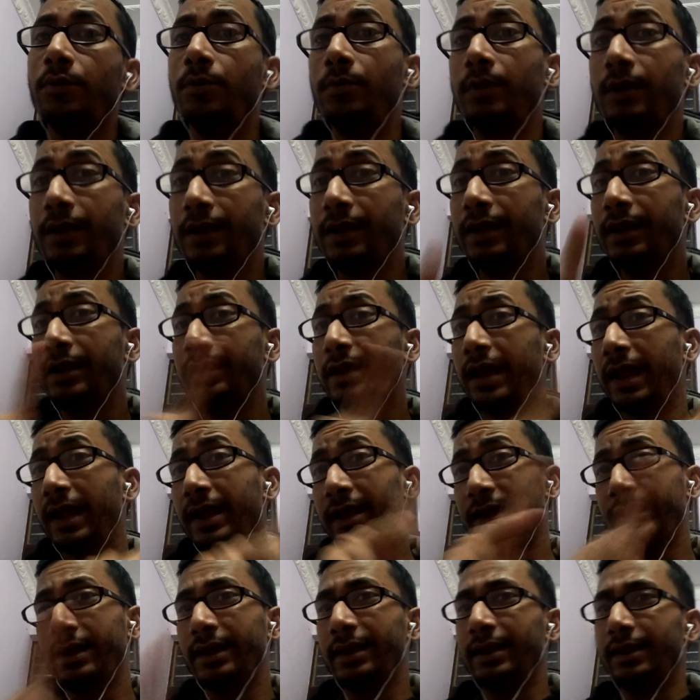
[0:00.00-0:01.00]
you will read
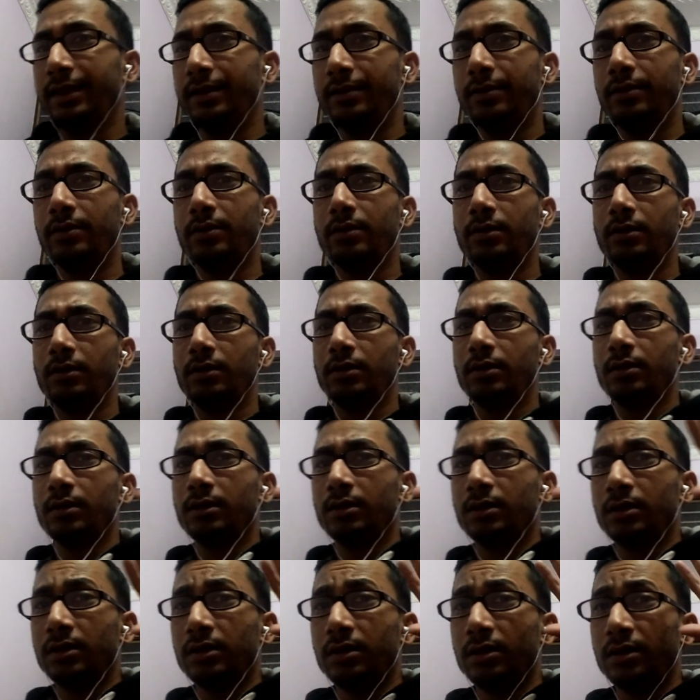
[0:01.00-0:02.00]
directly
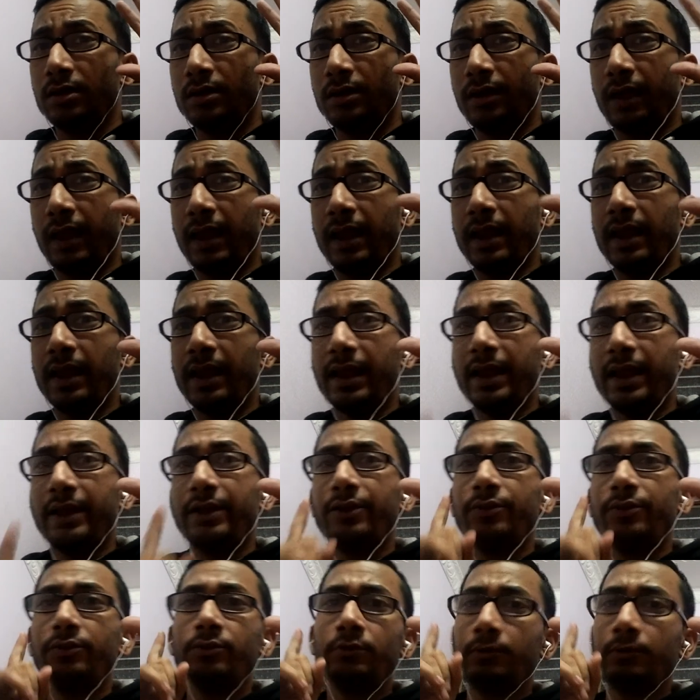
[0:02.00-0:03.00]
10
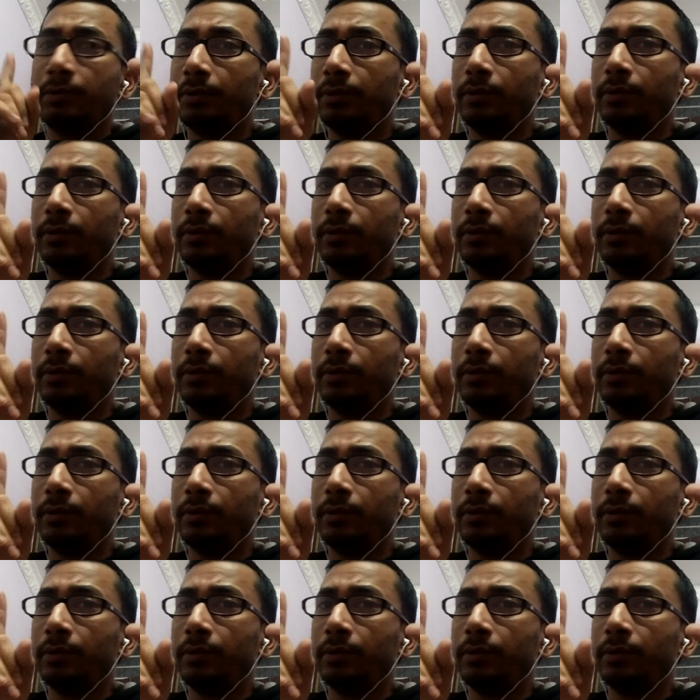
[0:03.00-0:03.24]
lakh to